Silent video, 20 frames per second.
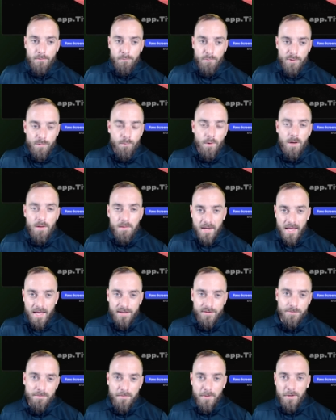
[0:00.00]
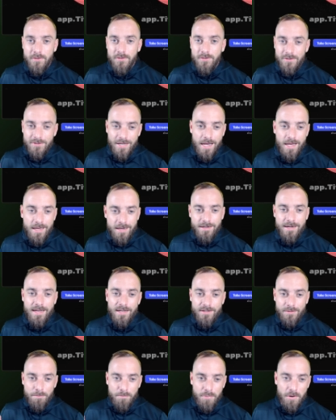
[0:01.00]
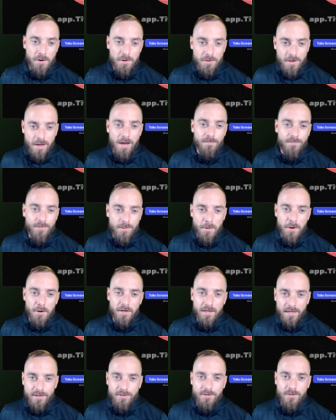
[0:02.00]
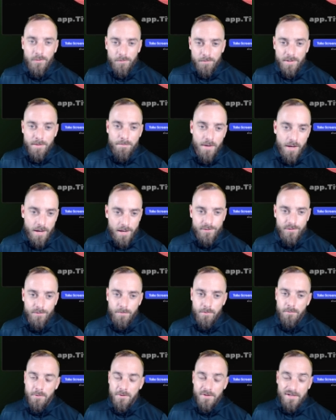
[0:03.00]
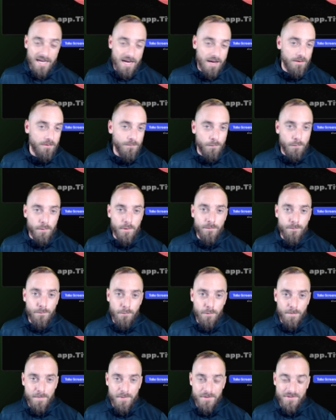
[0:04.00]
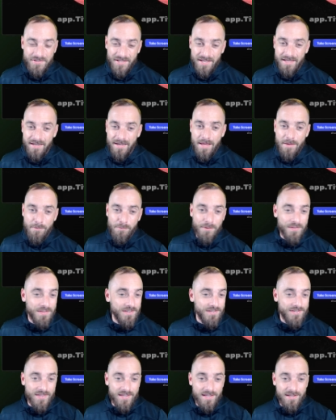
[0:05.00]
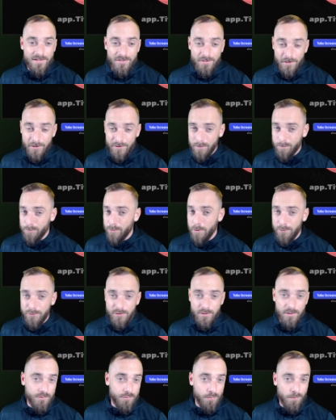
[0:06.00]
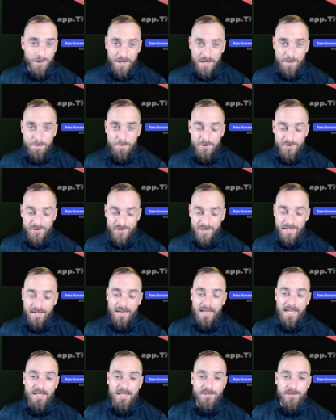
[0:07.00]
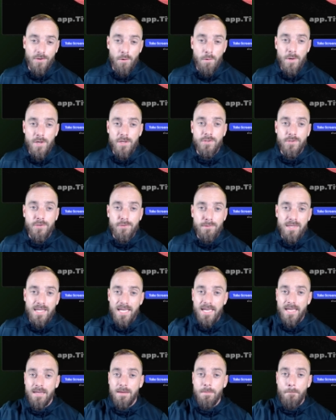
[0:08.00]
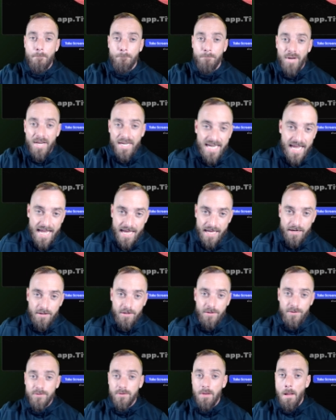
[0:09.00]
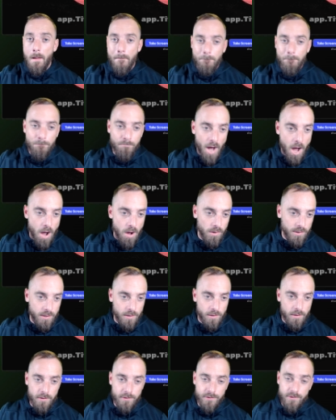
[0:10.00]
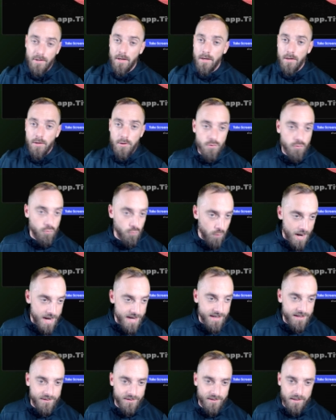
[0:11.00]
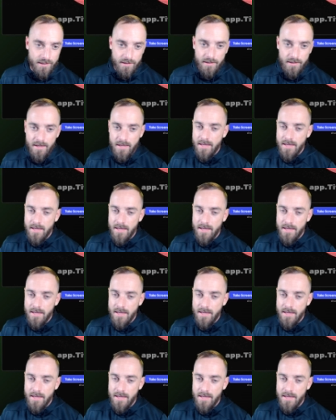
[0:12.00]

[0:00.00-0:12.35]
We want as much TitanX burned off the market as humanly possible. We're down to 44%, and when this thing starts approaching 28%, it's going to get bananas, bonkers, crazy,